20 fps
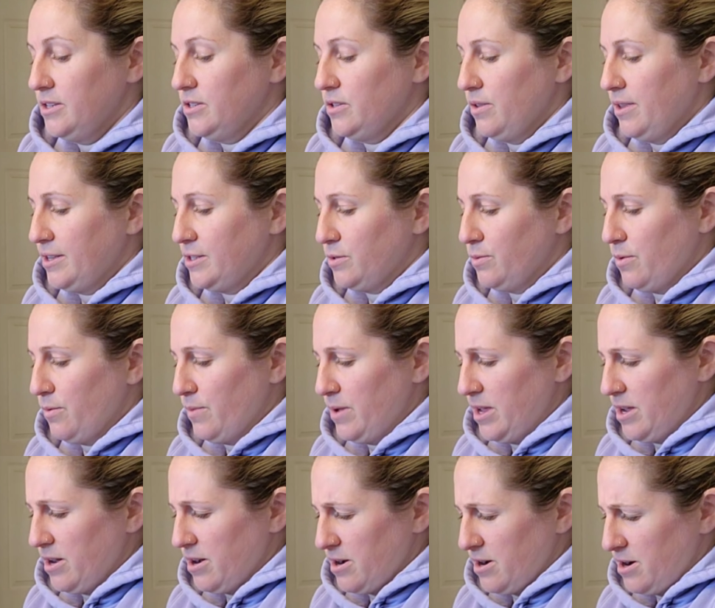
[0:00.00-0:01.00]
So that's what
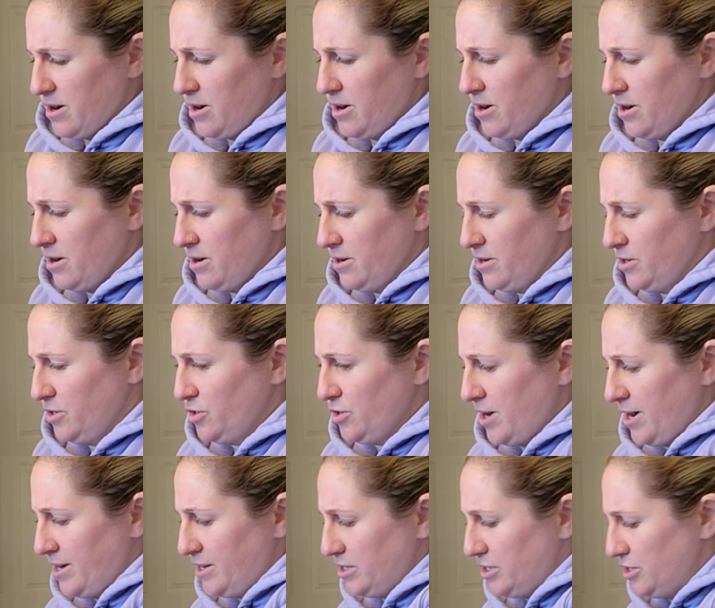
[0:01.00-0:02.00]
we are
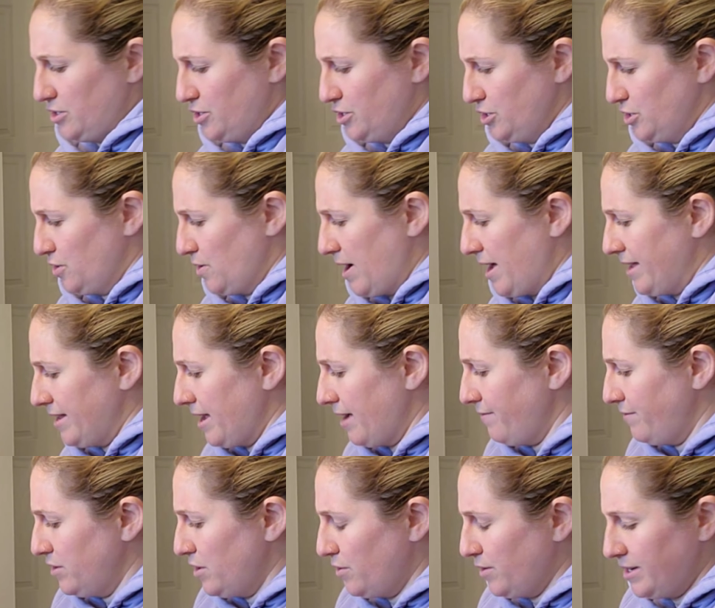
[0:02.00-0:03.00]
trying to do. I
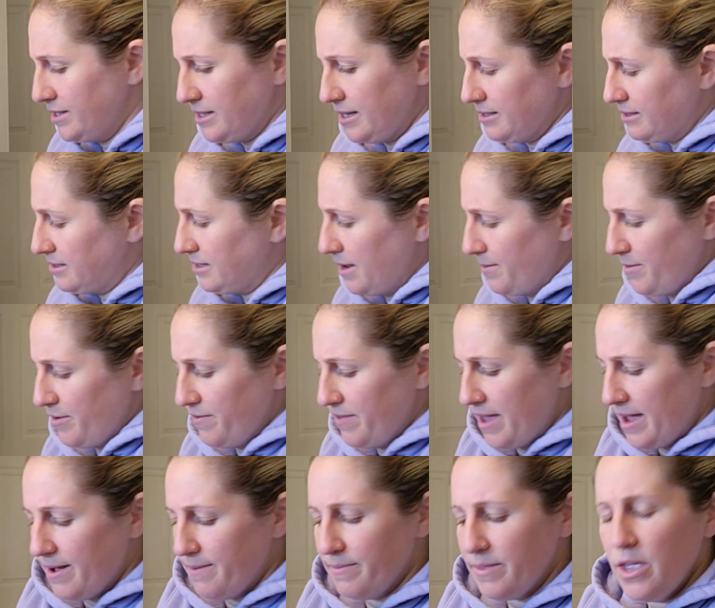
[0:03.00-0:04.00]
have noticed on some of
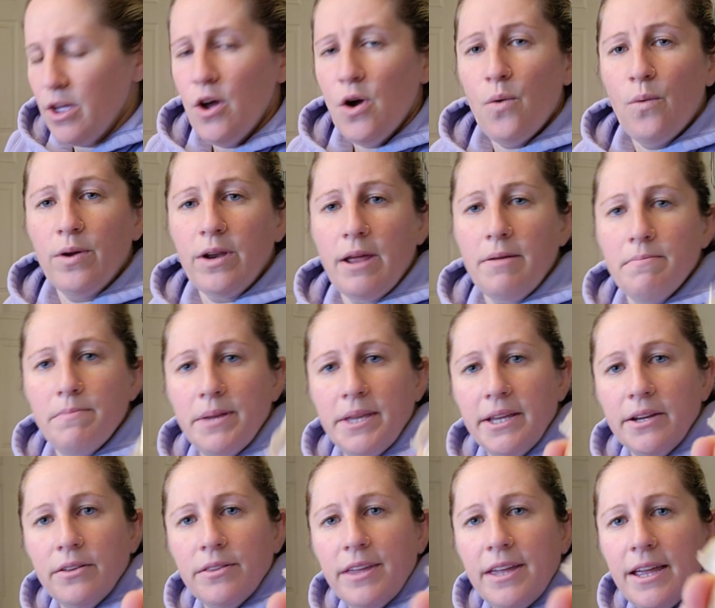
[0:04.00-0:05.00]
them when I'm
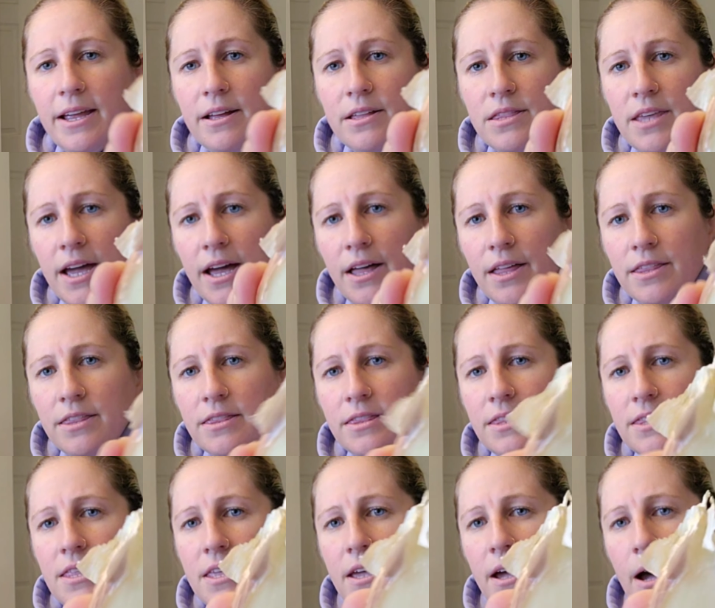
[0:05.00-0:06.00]
peeling that
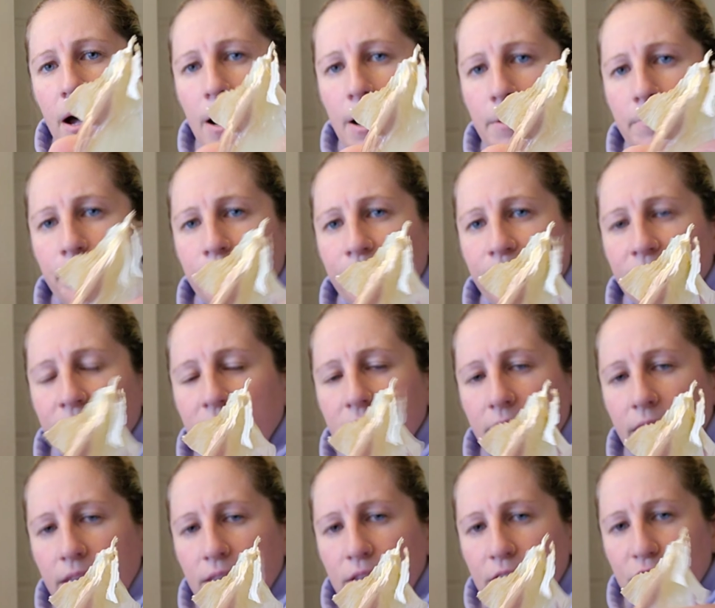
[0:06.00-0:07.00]

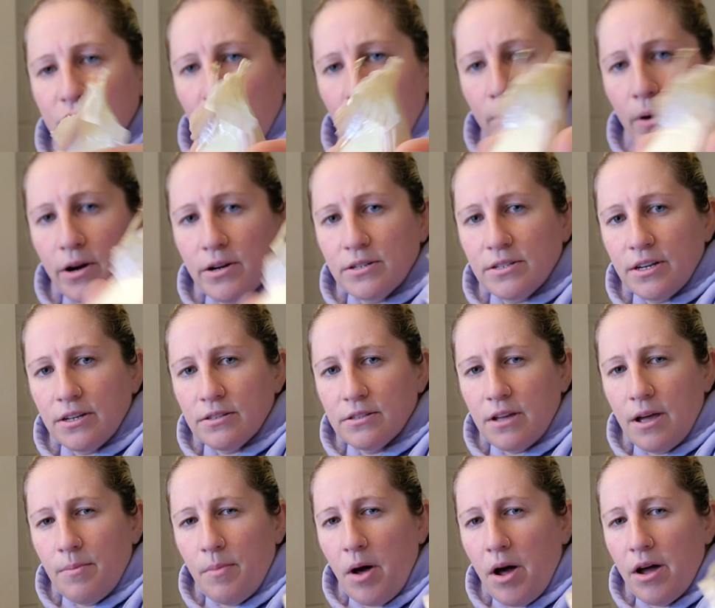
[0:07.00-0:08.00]
the shell part does
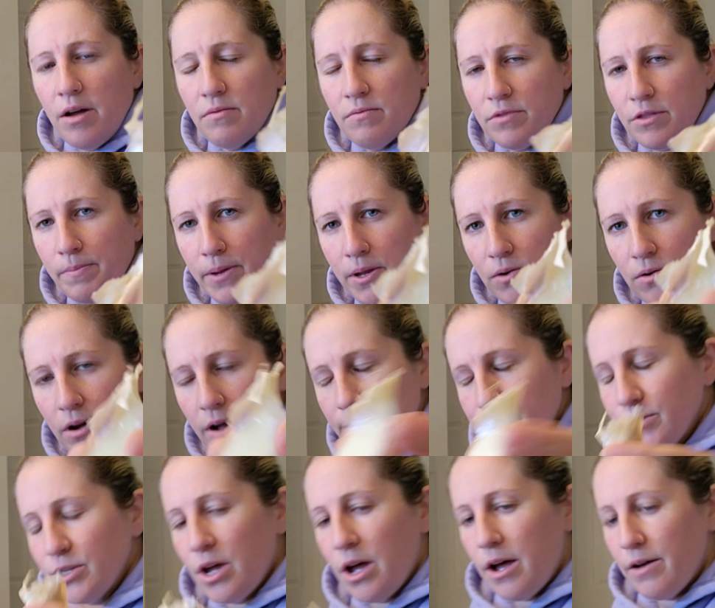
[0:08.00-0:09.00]
come off, the peel
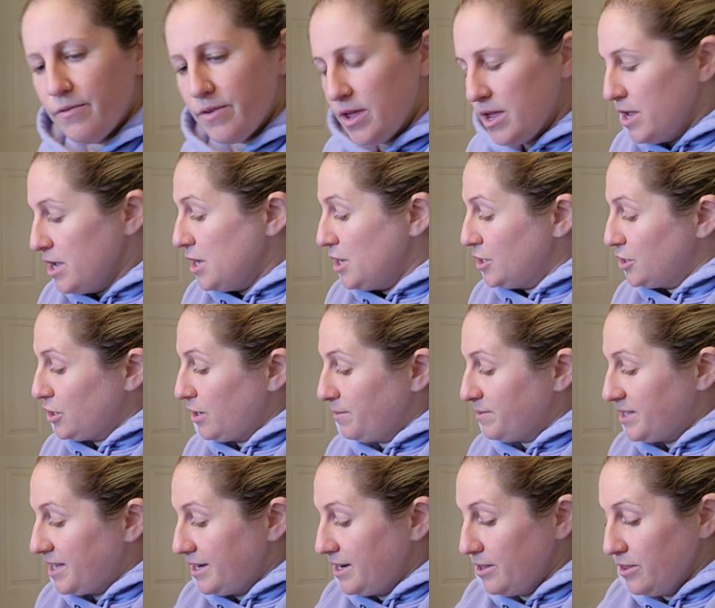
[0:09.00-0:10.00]
comes off. So
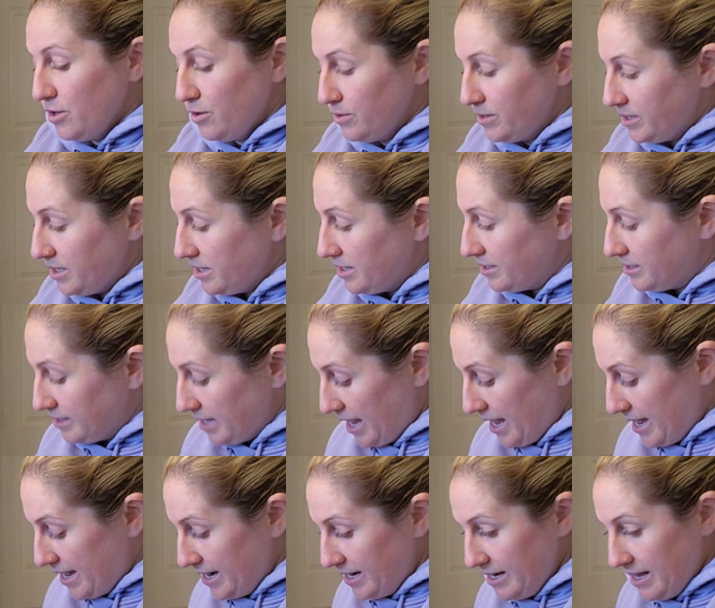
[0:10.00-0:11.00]
I'm setting those to the
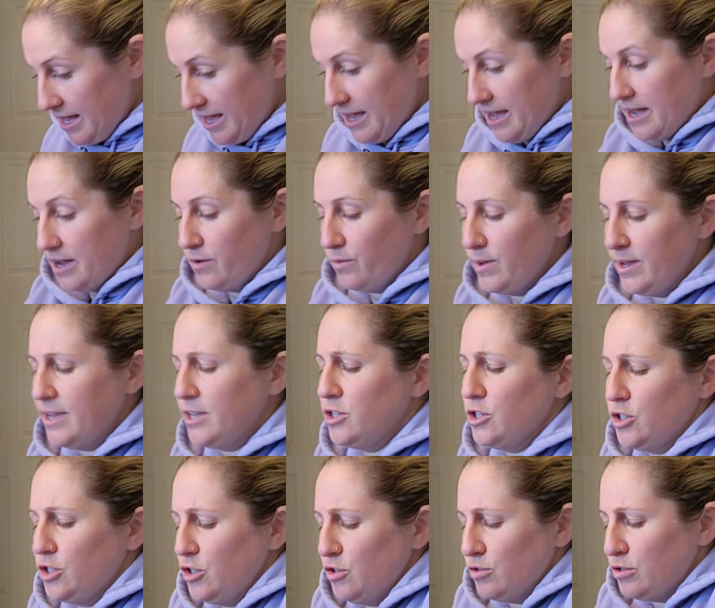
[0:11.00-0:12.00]
side, and we can
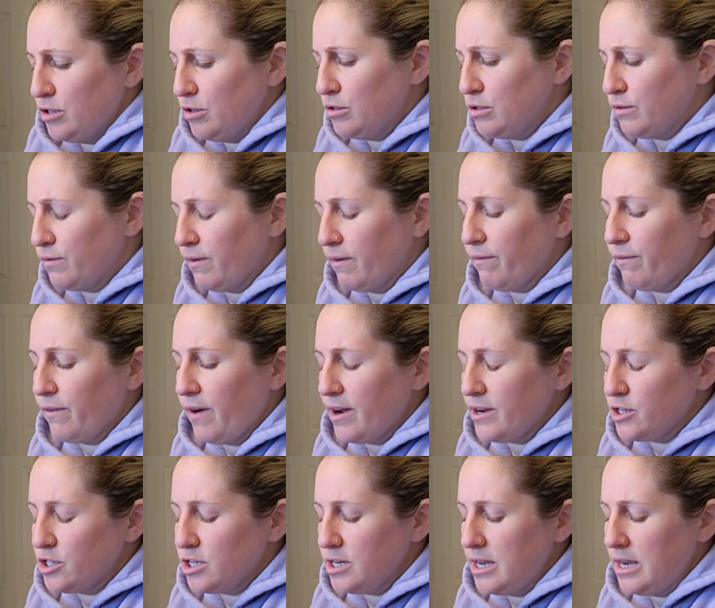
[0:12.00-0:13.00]
just use those for
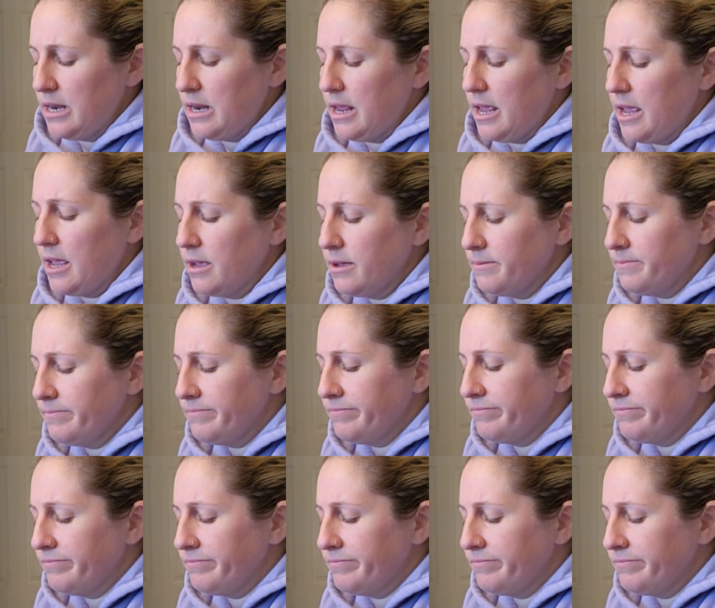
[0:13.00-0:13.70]
fresh eating,